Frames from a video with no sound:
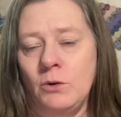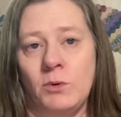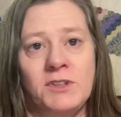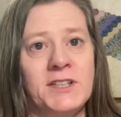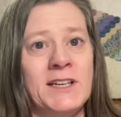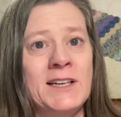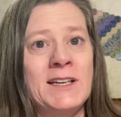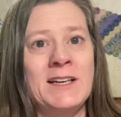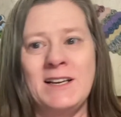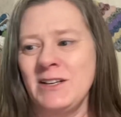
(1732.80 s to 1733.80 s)
We'll
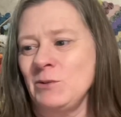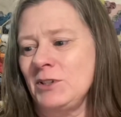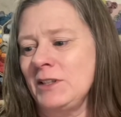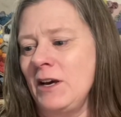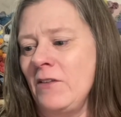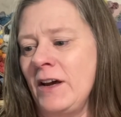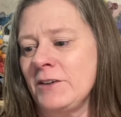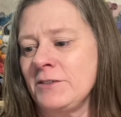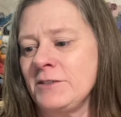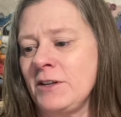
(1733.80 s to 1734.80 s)
see. We'll see how that
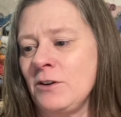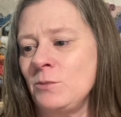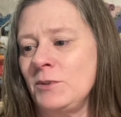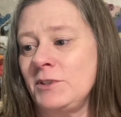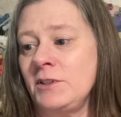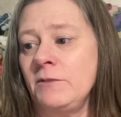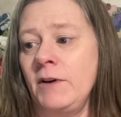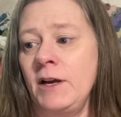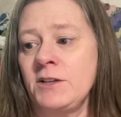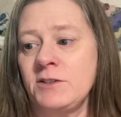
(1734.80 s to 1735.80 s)
turns out. We'll see if
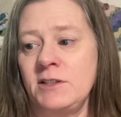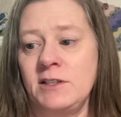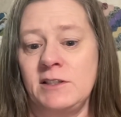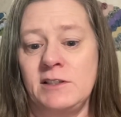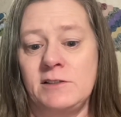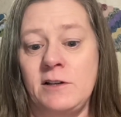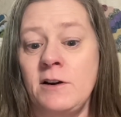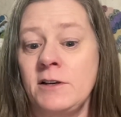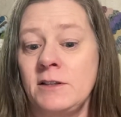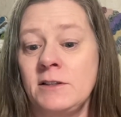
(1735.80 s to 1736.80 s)
I actually get it
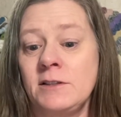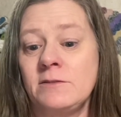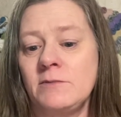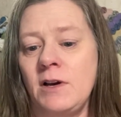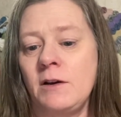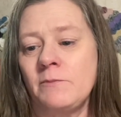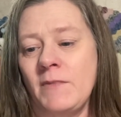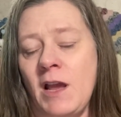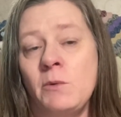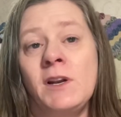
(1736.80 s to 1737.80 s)
started.
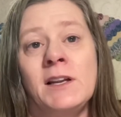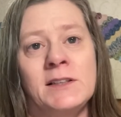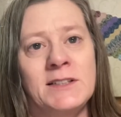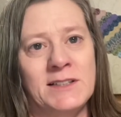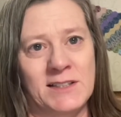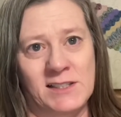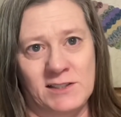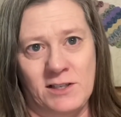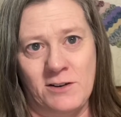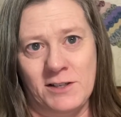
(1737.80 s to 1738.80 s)
I will at least get it
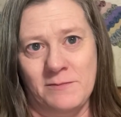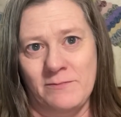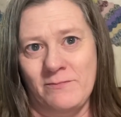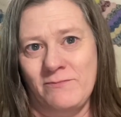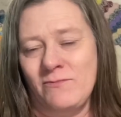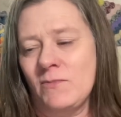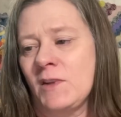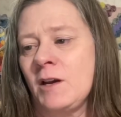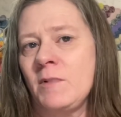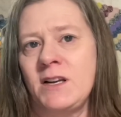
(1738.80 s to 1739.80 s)
started.
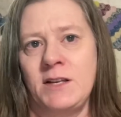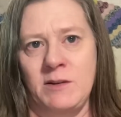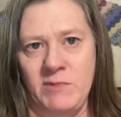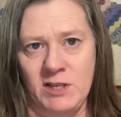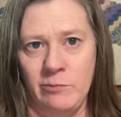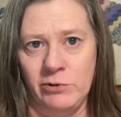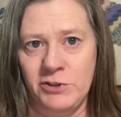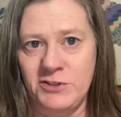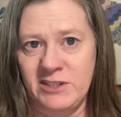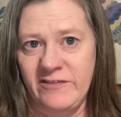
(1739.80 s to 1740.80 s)
It might take me a couple
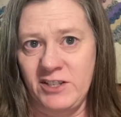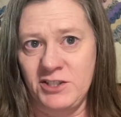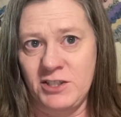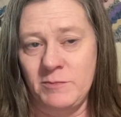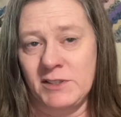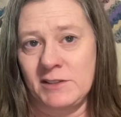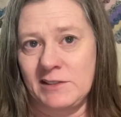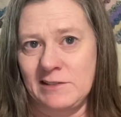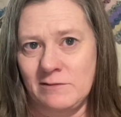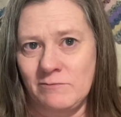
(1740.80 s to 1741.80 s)
years to finish it because